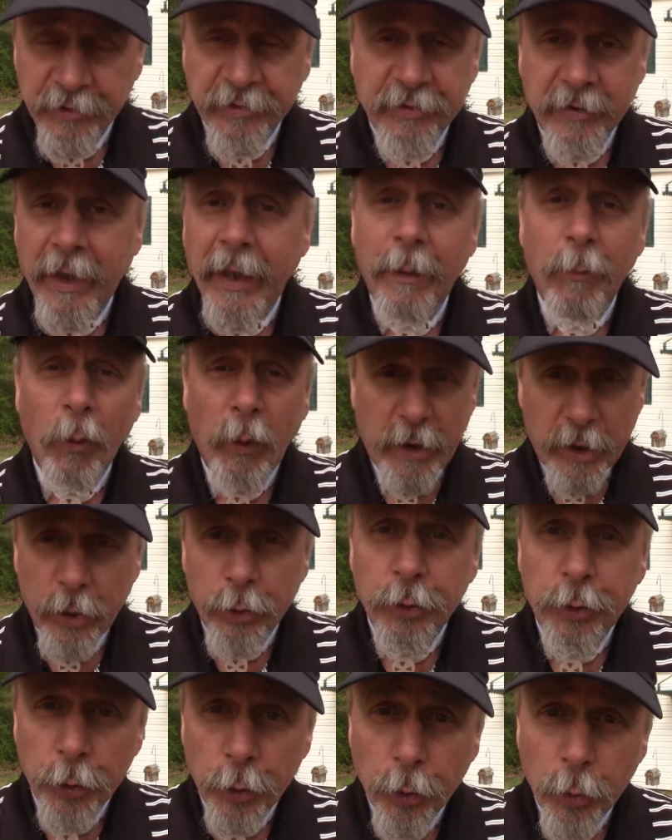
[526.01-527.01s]
same way you
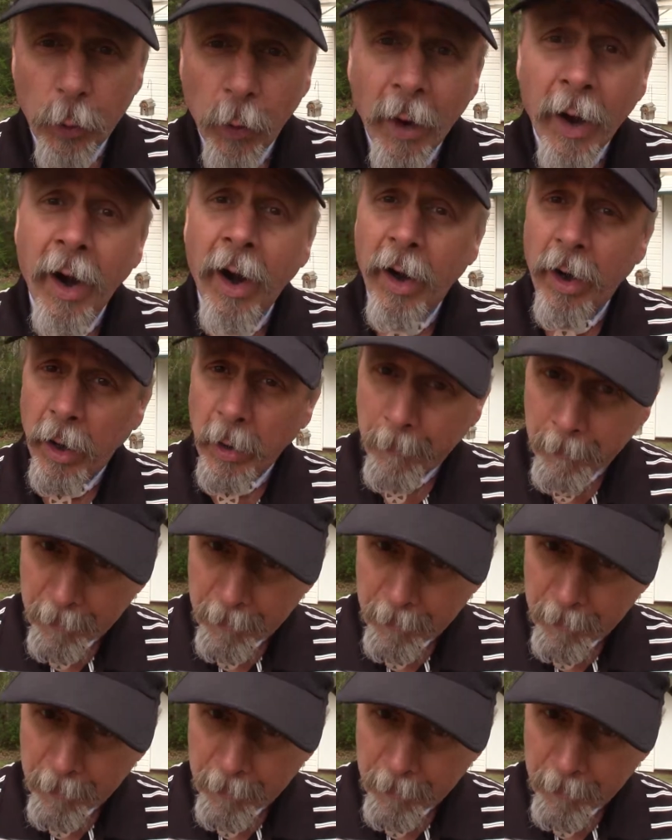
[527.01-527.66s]
do a